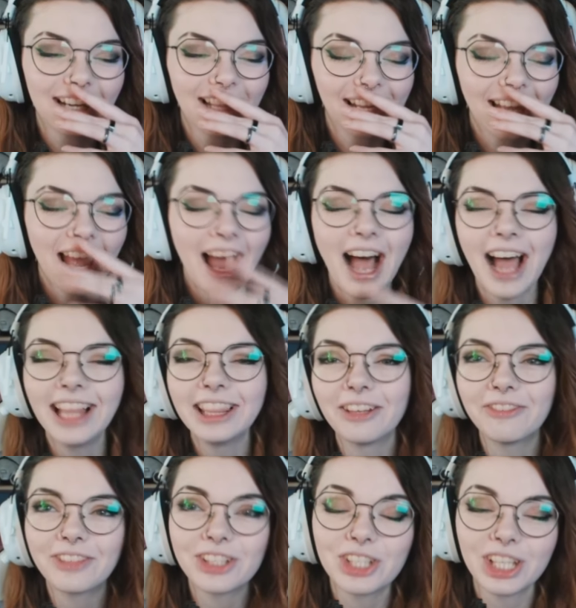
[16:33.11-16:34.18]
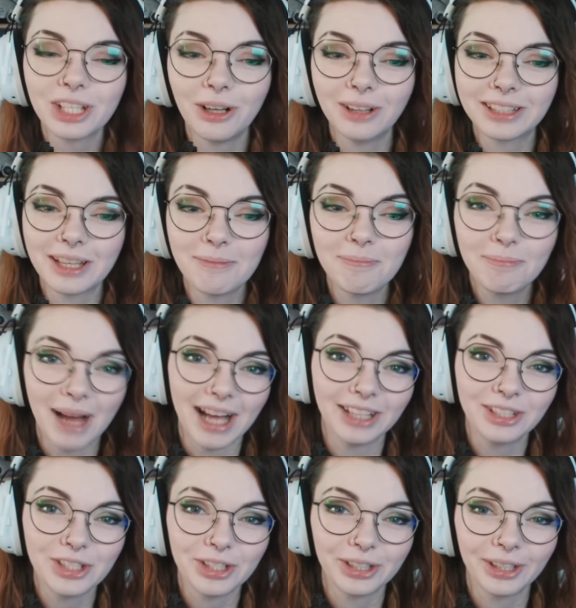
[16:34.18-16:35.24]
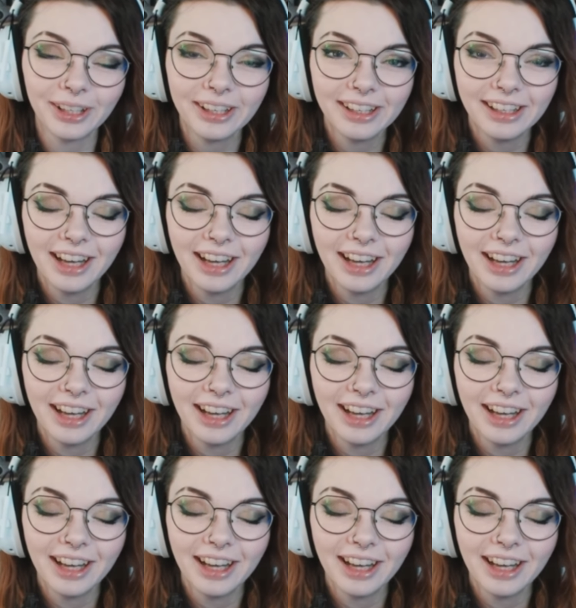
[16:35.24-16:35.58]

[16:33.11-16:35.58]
Like, I love that she called him Batcher,